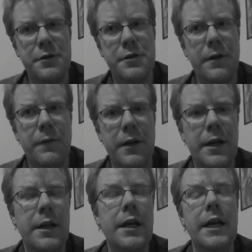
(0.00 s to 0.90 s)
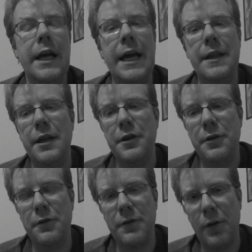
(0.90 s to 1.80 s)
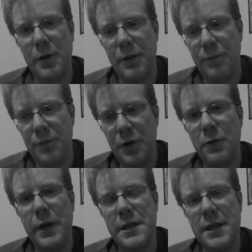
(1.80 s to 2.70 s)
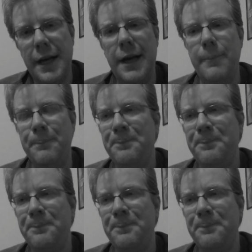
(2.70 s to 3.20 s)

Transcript: You shuffle in and then you use only a few each game.